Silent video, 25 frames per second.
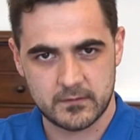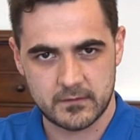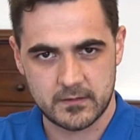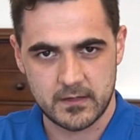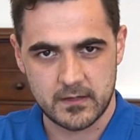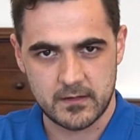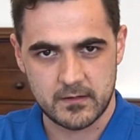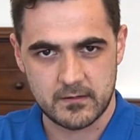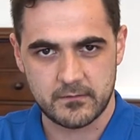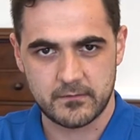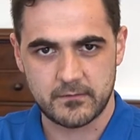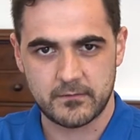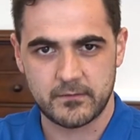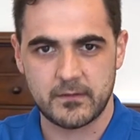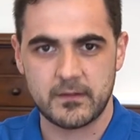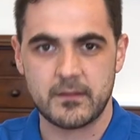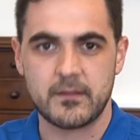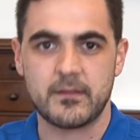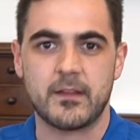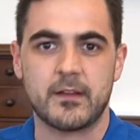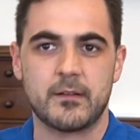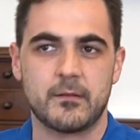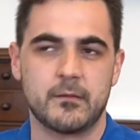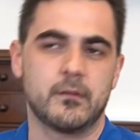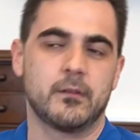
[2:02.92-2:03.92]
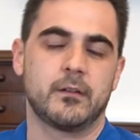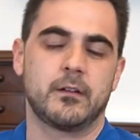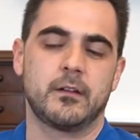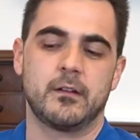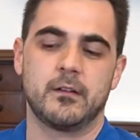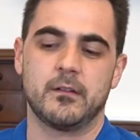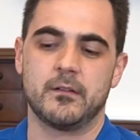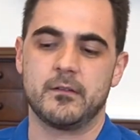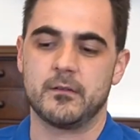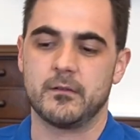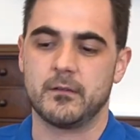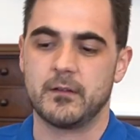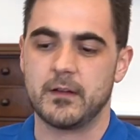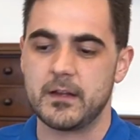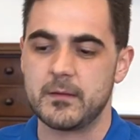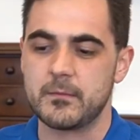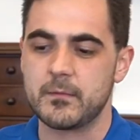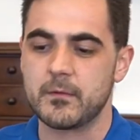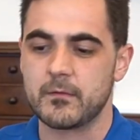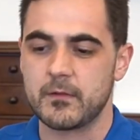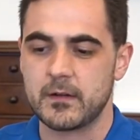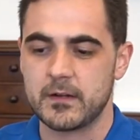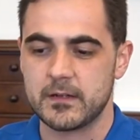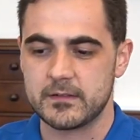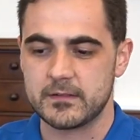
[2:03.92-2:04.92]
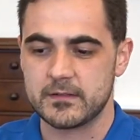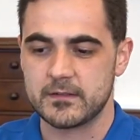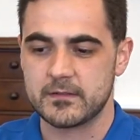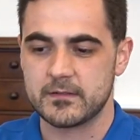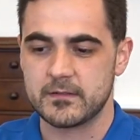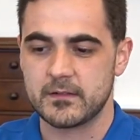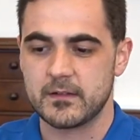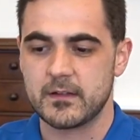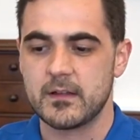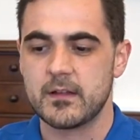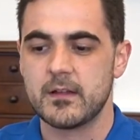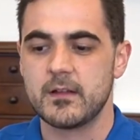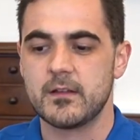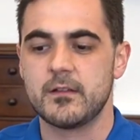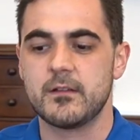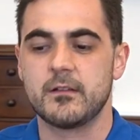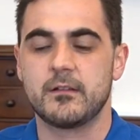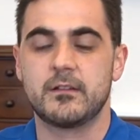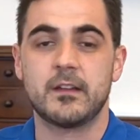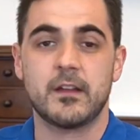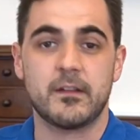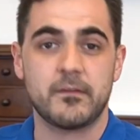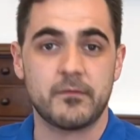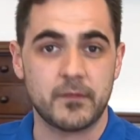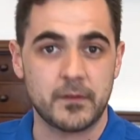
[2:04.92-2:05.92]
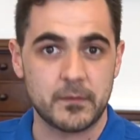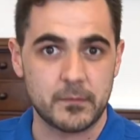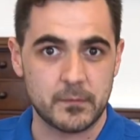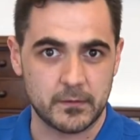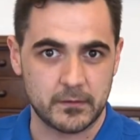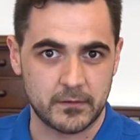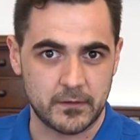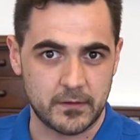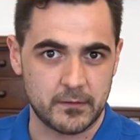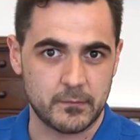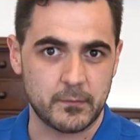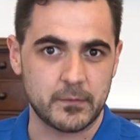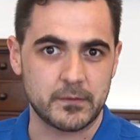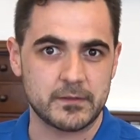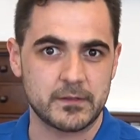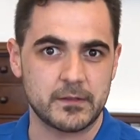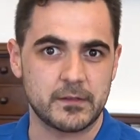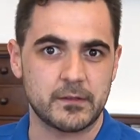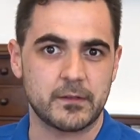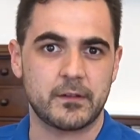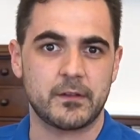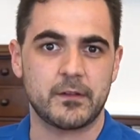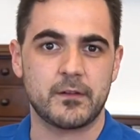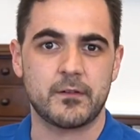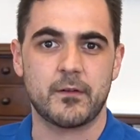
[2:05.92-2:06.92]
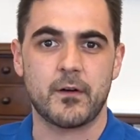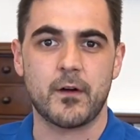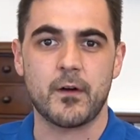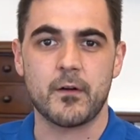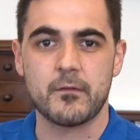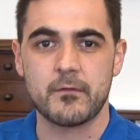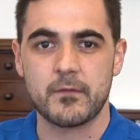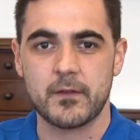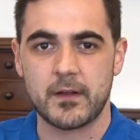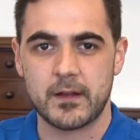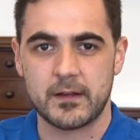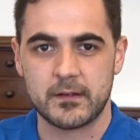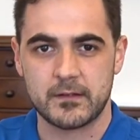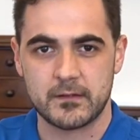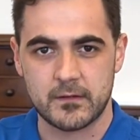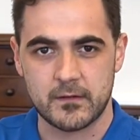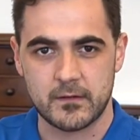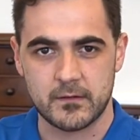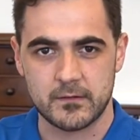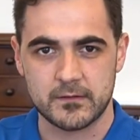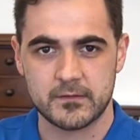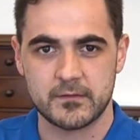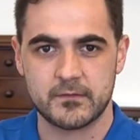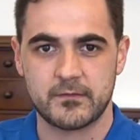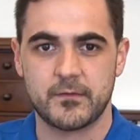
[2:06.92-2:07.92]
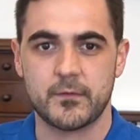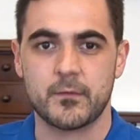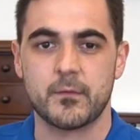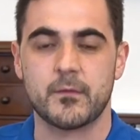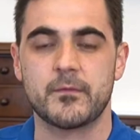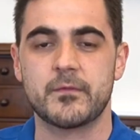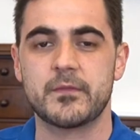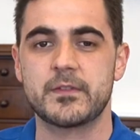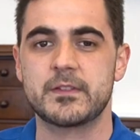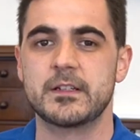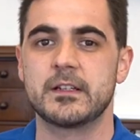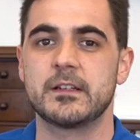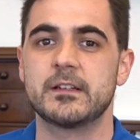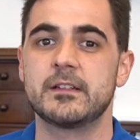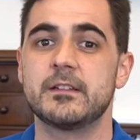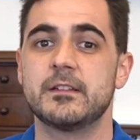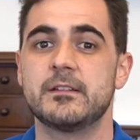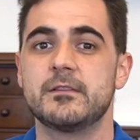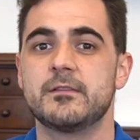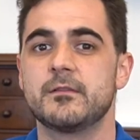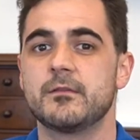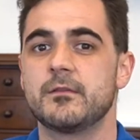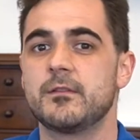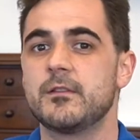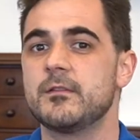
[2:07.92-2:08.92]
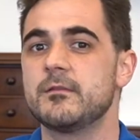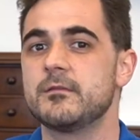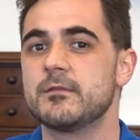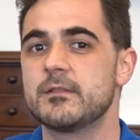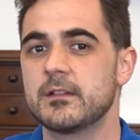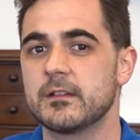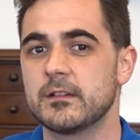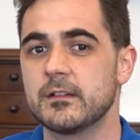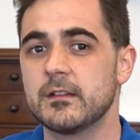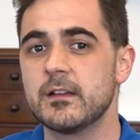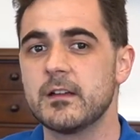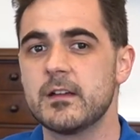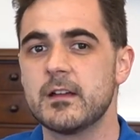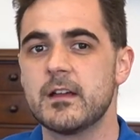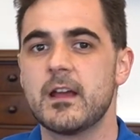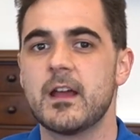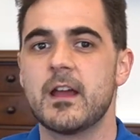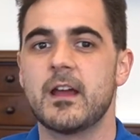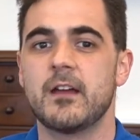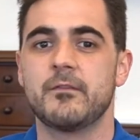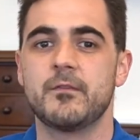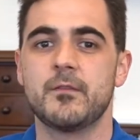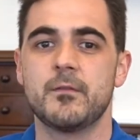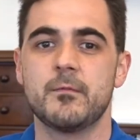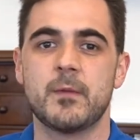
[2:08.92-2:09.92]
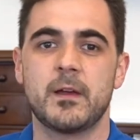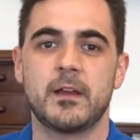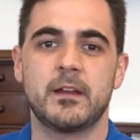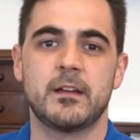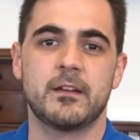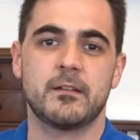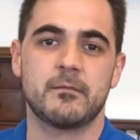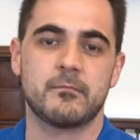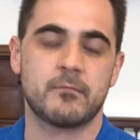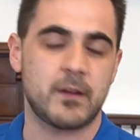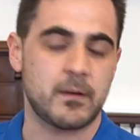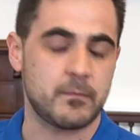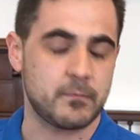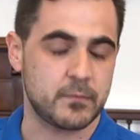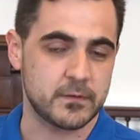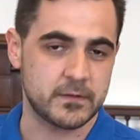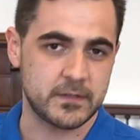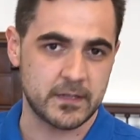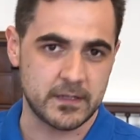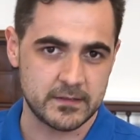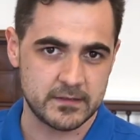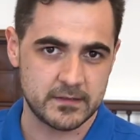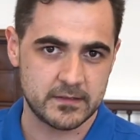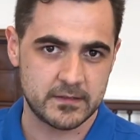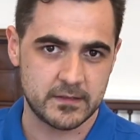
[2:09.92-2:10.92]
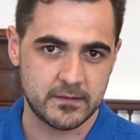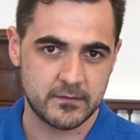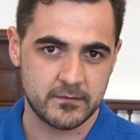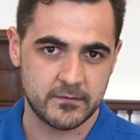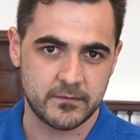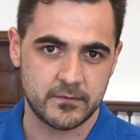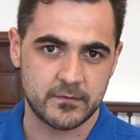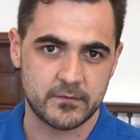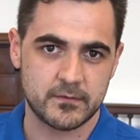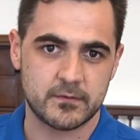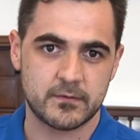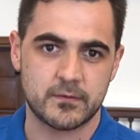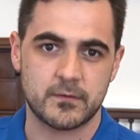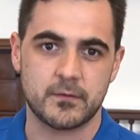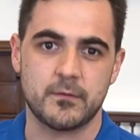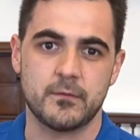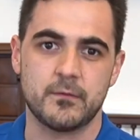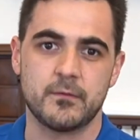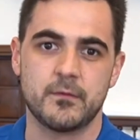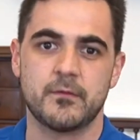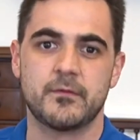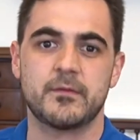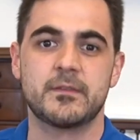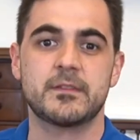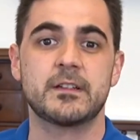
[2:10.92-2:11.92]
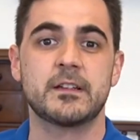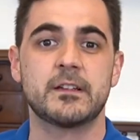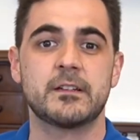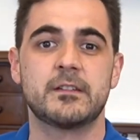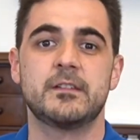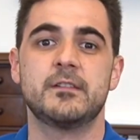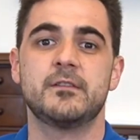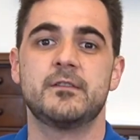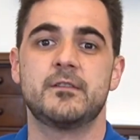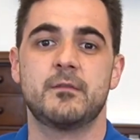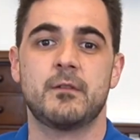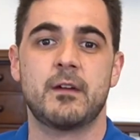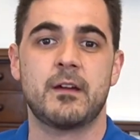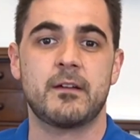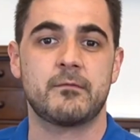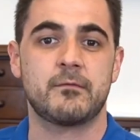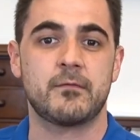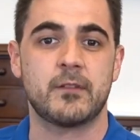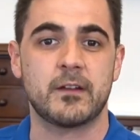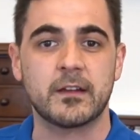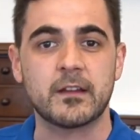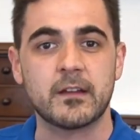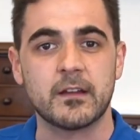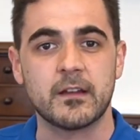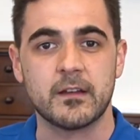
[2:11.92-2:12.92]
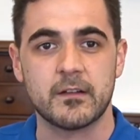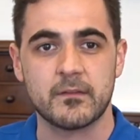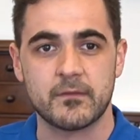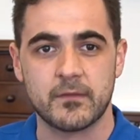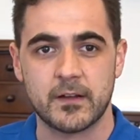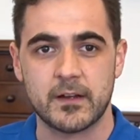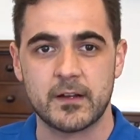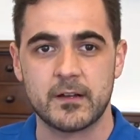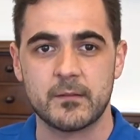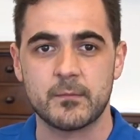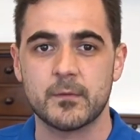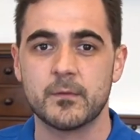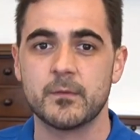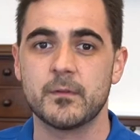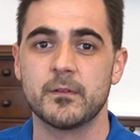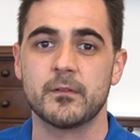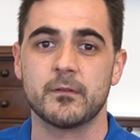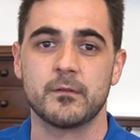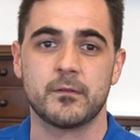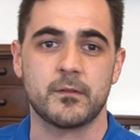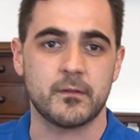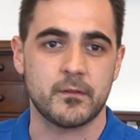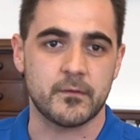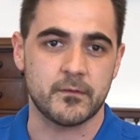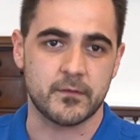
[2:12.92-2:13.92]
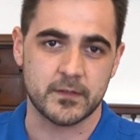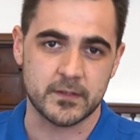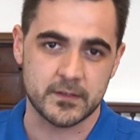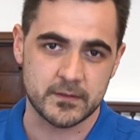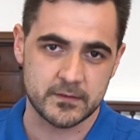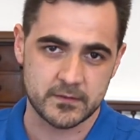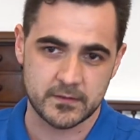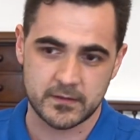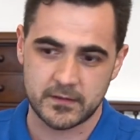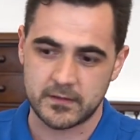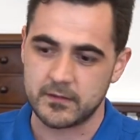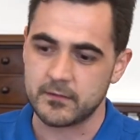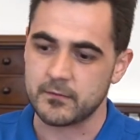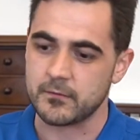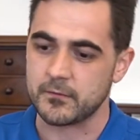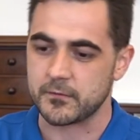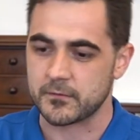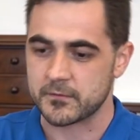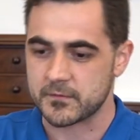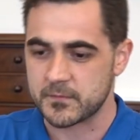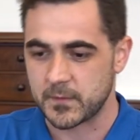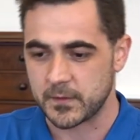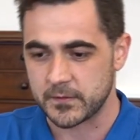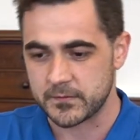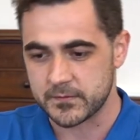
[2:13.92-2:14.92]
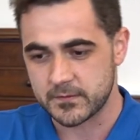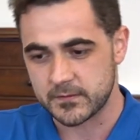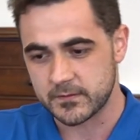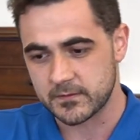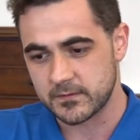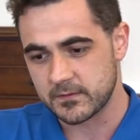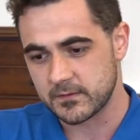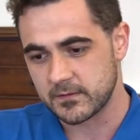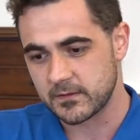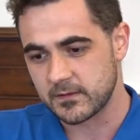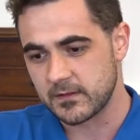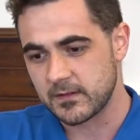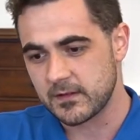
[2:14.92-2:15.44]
staff, and that looking at your labour rates. You're definitely going to want to look at your overhead costs for what facilities you're using. Have you made it representative to the facilities you have regularly available at your university or your sponsors?